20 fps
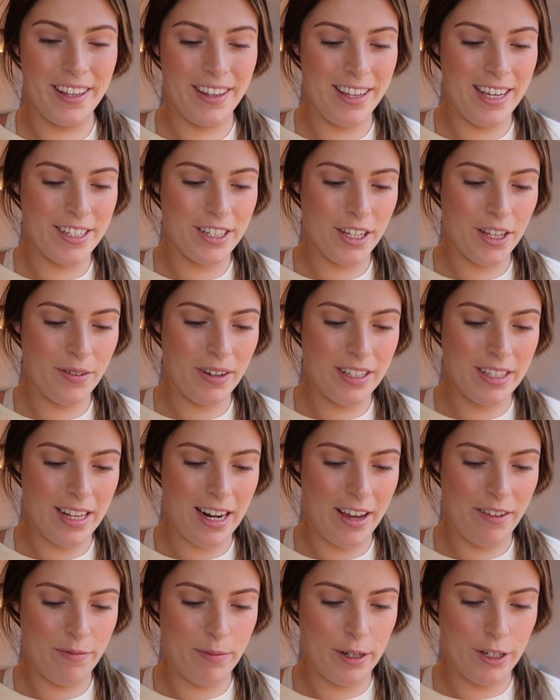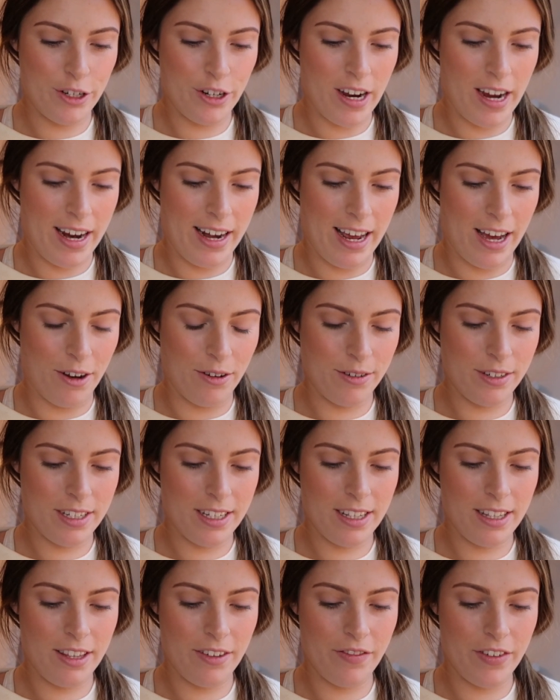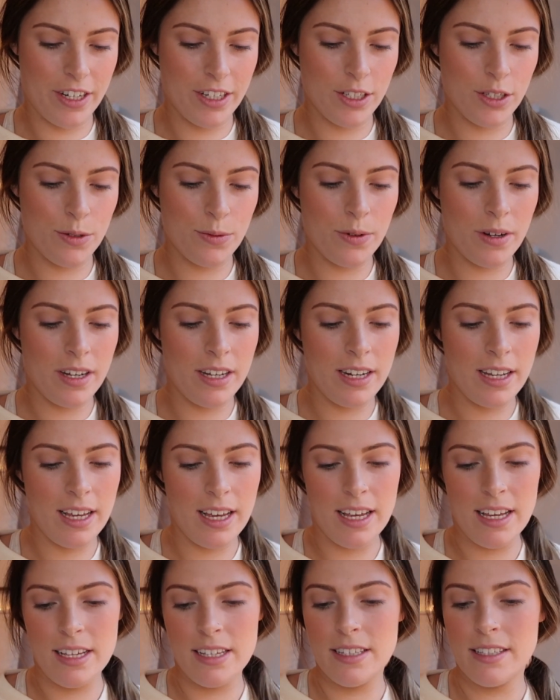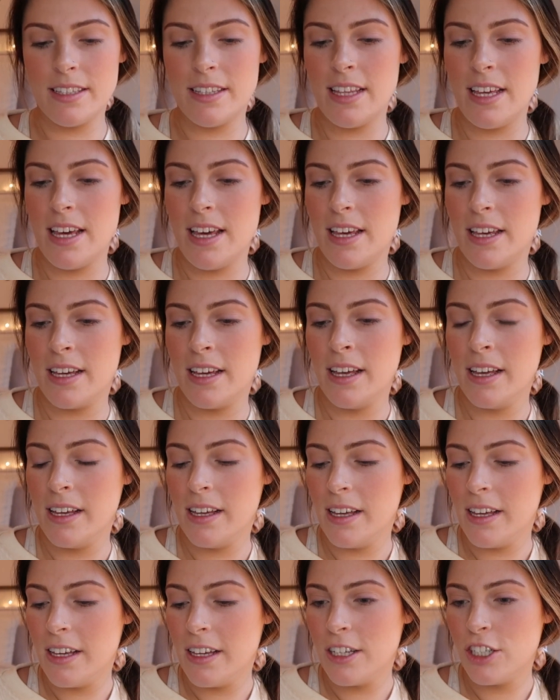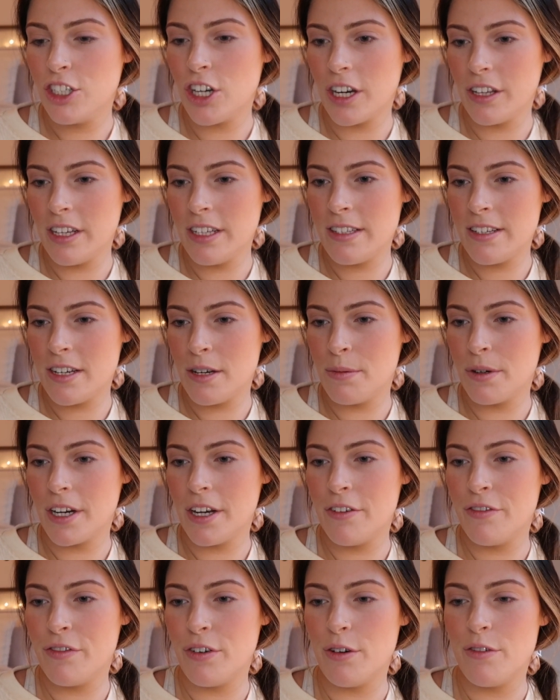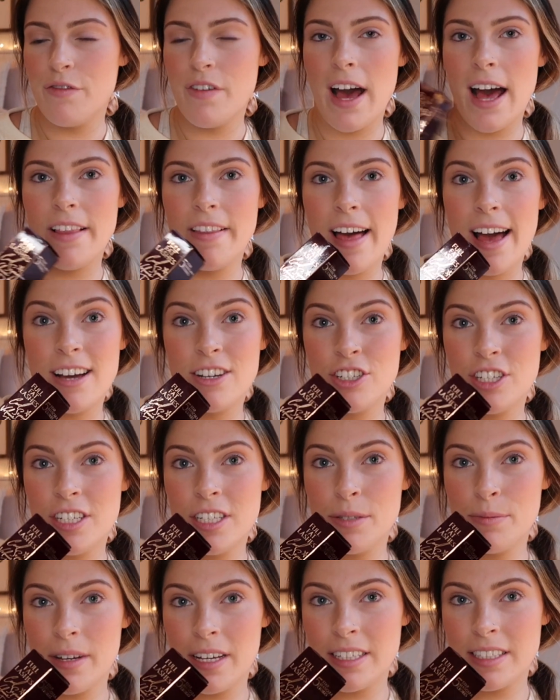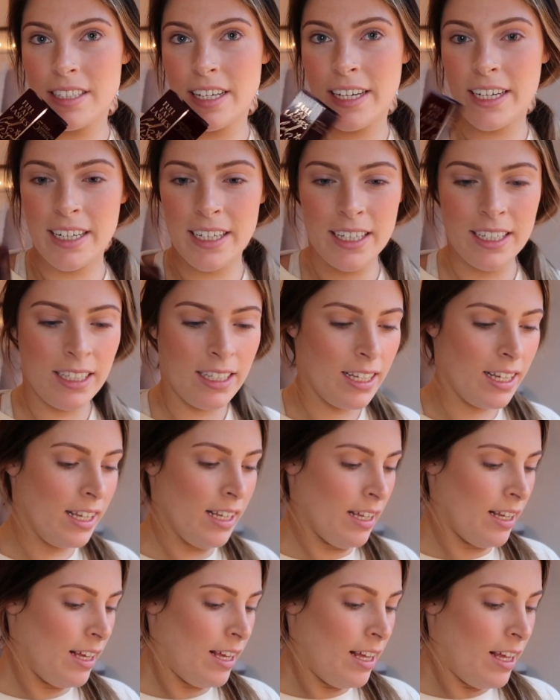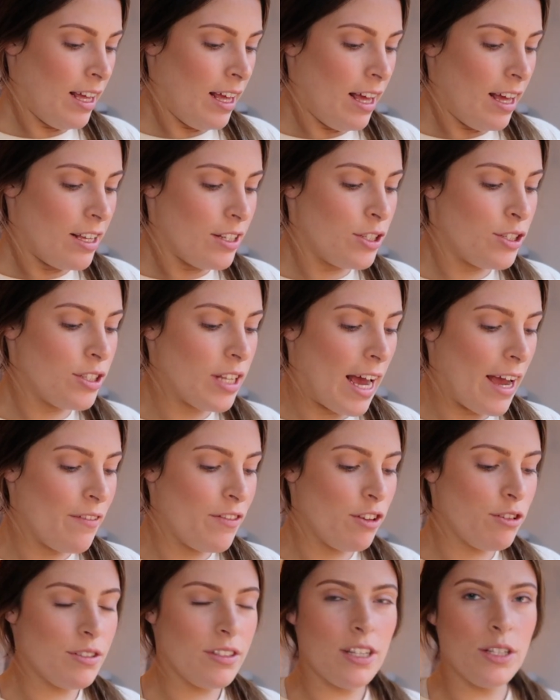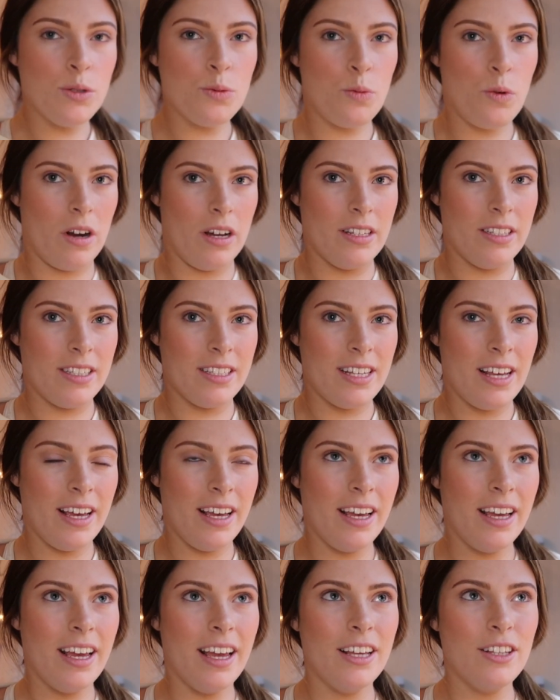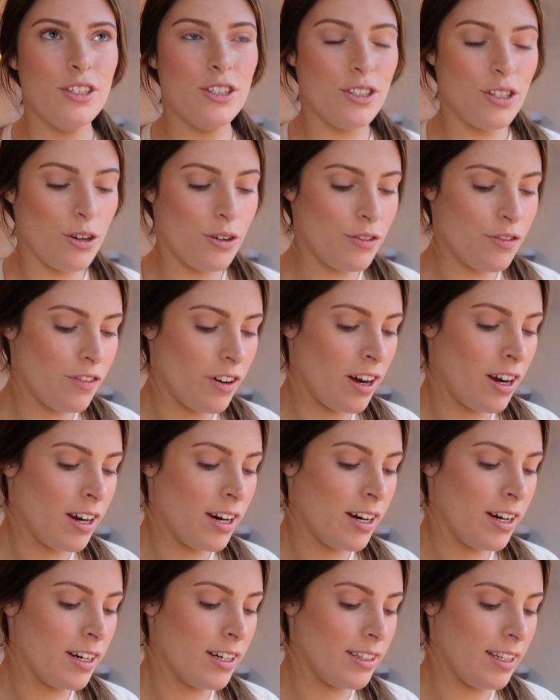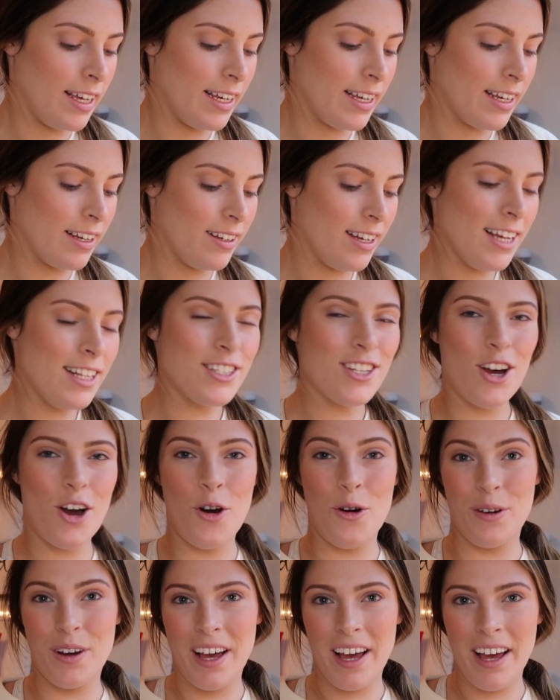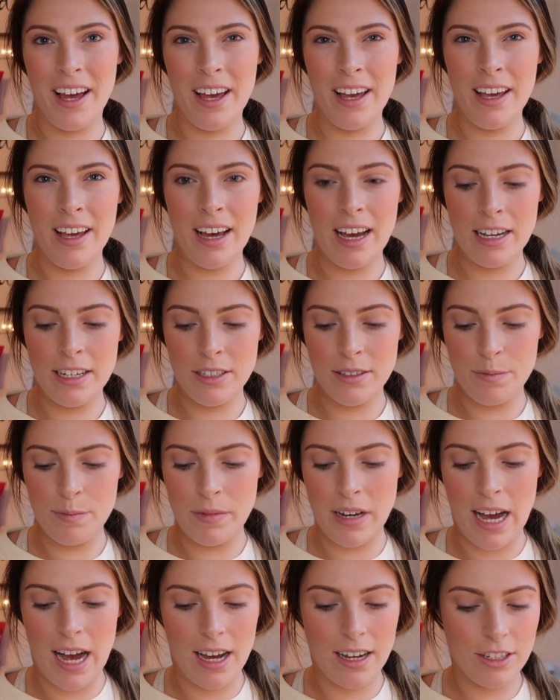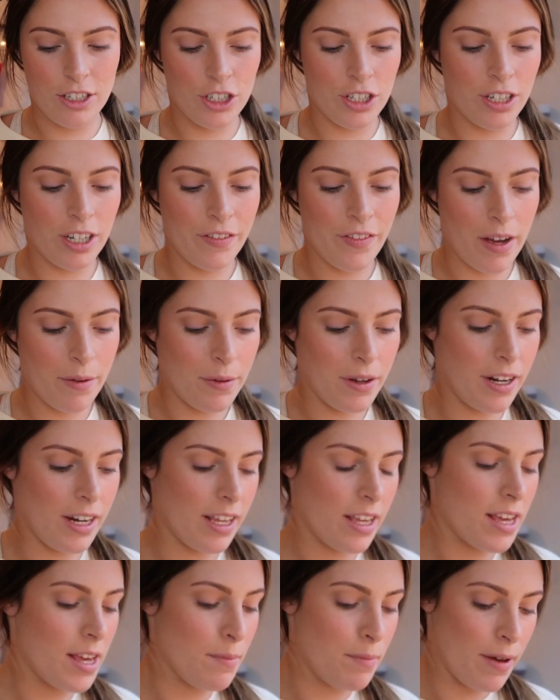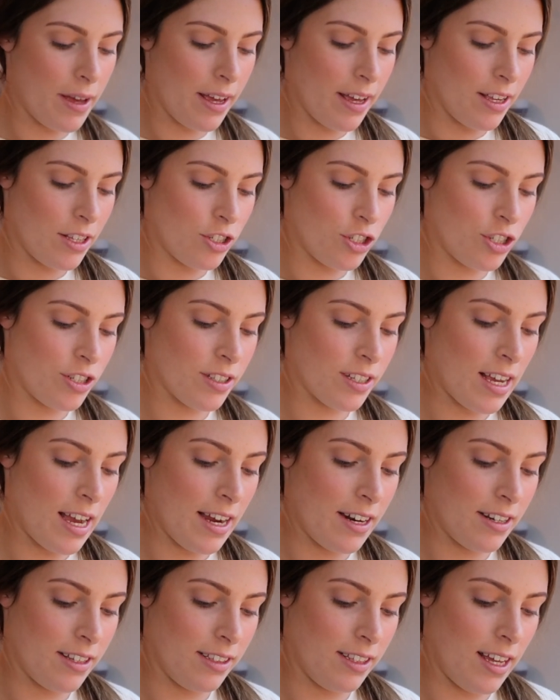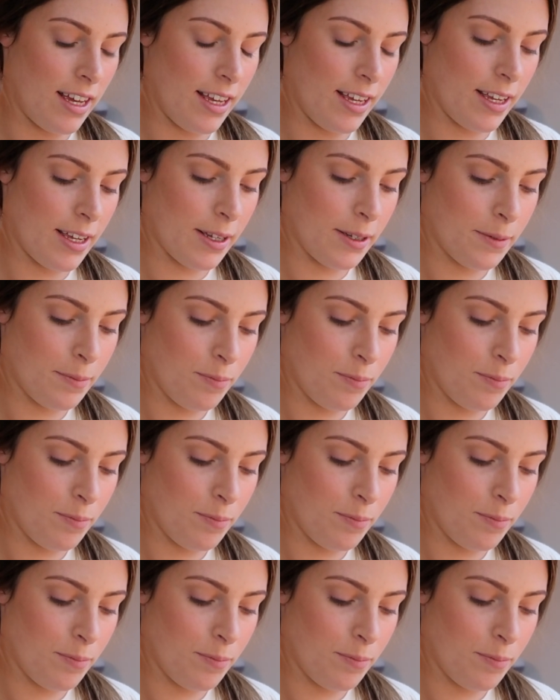these are the ones that I've been trying out. The first one is the Charlotte Tilbury Full Fat Lashes mascara. I've used this once, and so far, like, it's okay. I'm not sure if I'm gonna keep it. It's just kind of like